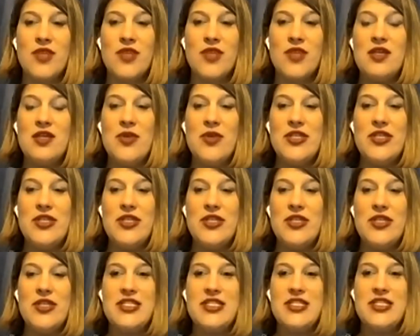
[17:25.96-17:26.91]
Someone
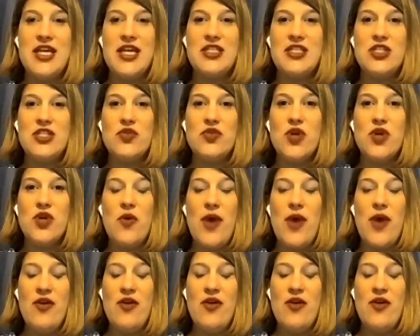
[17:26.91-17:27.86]
says to go
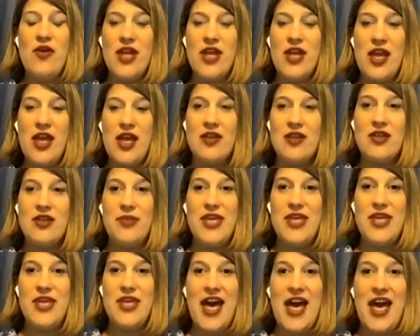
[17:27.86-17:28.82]
out and be
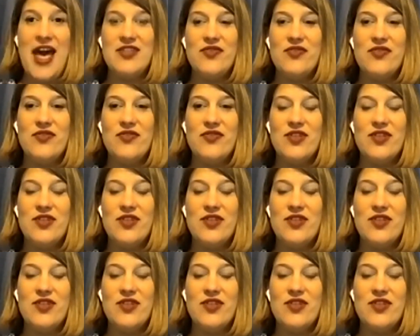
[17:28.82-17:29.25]
active.